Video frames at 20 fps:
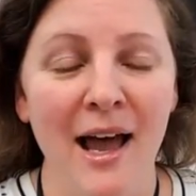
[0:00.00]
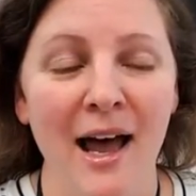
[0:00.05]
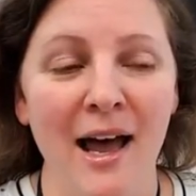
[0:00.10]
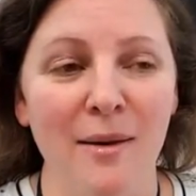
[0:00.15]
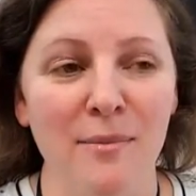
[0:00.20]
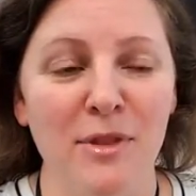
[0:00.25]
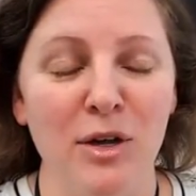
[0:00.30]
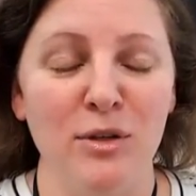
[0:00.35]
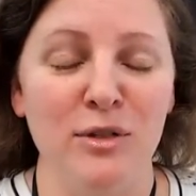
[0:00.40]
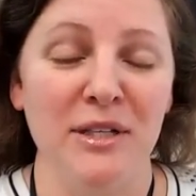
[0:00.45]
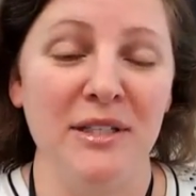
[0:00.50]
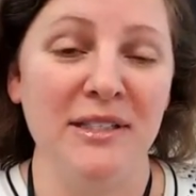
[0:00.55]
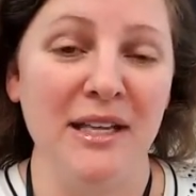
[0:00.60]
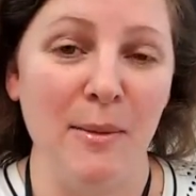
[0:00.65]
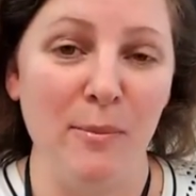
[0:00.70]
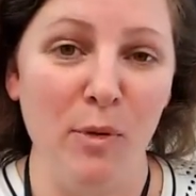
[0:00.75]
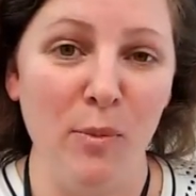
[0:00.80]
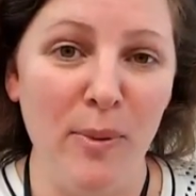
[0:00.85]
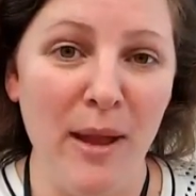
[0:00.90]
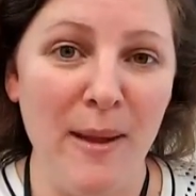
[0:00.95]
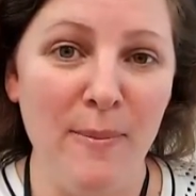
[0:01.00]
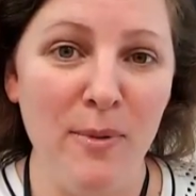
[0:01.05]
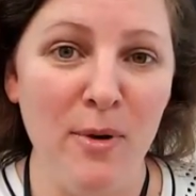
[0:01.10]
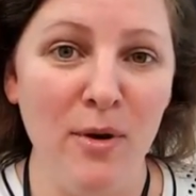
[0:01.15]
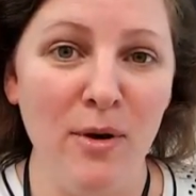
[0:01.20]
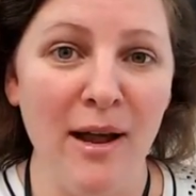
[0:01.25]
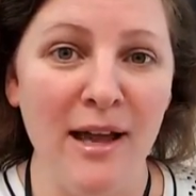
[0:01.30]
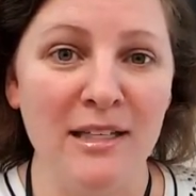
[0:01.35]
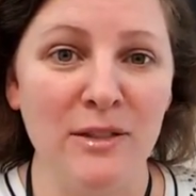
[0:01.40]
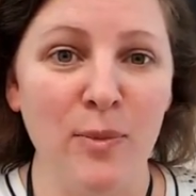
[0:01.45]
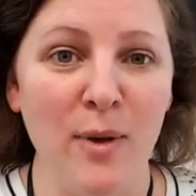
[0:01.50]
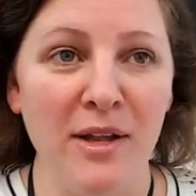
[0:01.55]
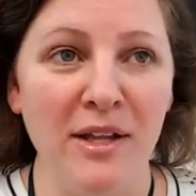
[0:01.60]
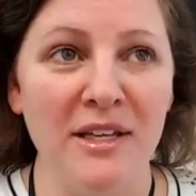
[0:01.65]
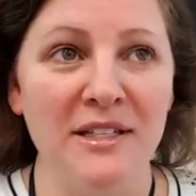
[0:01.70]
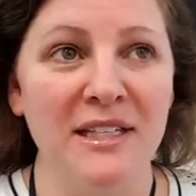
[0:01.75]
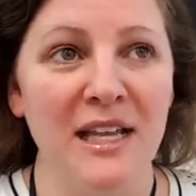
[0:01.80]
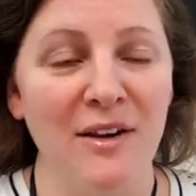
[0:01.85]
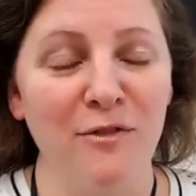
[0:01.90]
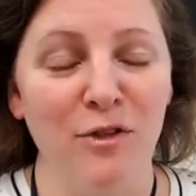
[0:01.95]
Um, there's a sample paper as well
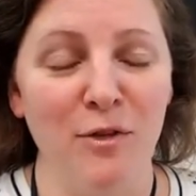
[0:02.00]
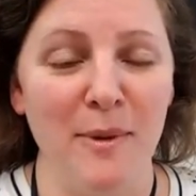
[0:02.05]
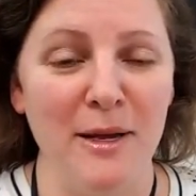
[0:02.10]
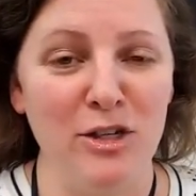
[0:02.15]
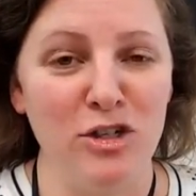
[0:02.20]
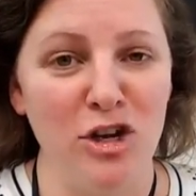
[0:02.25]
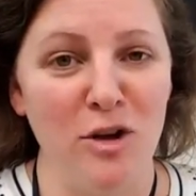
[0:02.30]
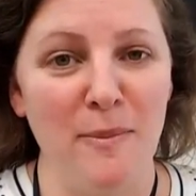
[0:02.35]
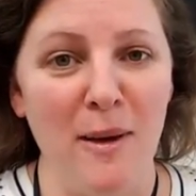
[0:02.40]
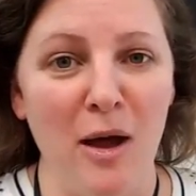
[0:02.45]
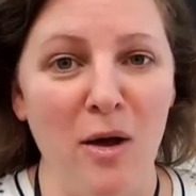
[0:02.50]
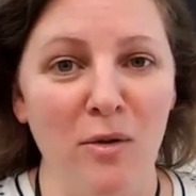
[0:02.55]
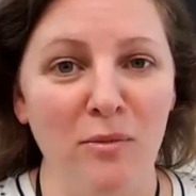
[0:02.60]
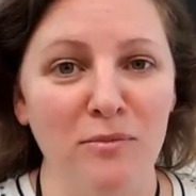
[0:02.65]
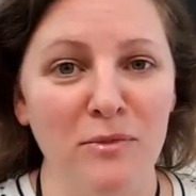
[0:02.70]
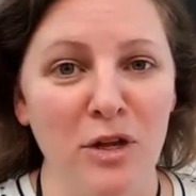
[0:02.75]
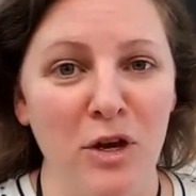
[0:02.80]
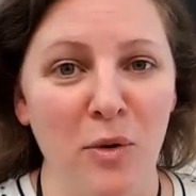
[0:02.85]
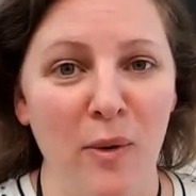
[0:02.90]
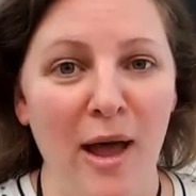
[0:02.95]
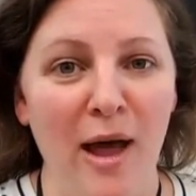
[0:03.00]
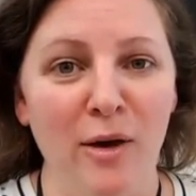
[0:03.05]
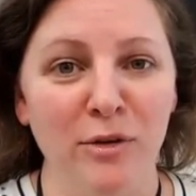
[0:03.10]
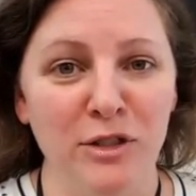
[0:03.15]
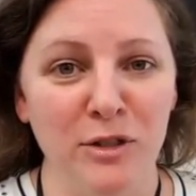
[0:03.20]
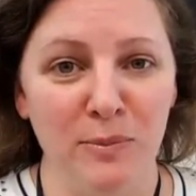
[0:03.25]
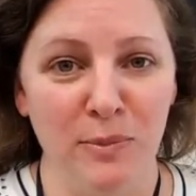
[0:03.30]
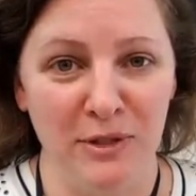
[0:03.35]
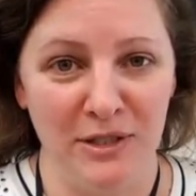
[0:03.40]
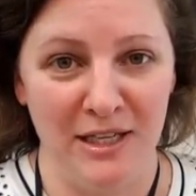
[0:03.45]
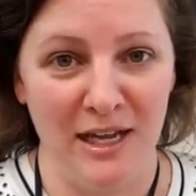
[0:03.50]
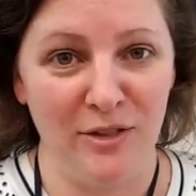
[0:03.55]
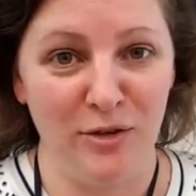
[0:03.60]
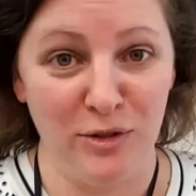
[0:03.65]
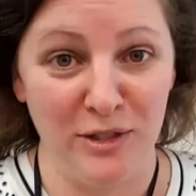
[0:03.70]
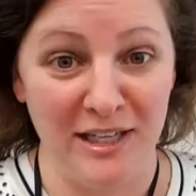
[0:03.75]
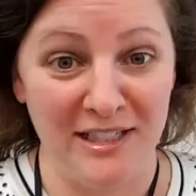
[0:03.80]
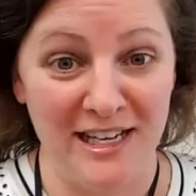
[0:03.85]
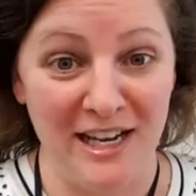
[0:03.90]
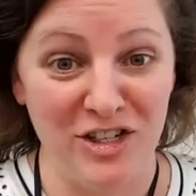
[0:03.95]
as information about, you know, how to put together
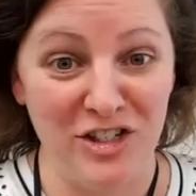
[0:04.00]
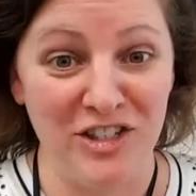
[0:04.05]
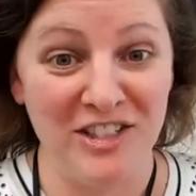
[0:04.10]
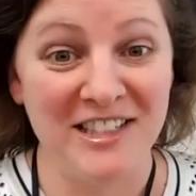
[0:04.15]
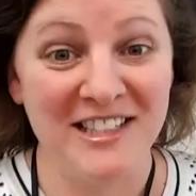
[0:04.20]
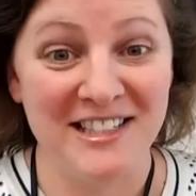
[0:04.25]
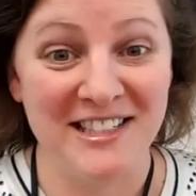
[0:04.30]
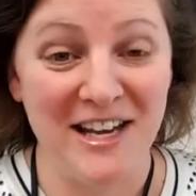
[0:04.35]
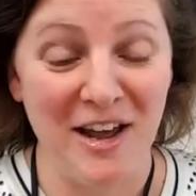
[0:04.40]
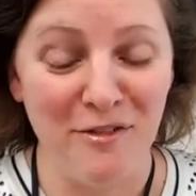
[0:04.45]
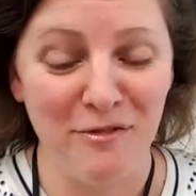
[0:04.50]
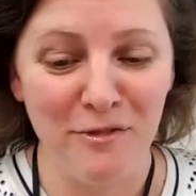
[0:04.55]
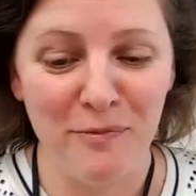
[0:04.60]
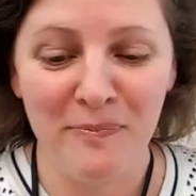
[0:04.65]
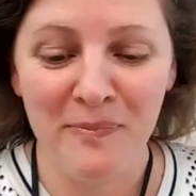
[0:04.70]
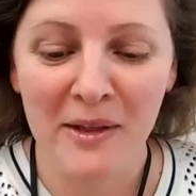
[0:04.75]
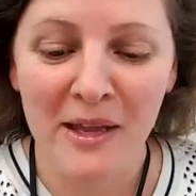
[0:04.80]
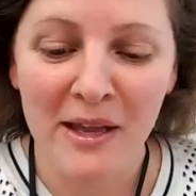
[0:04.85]
citations and stuff.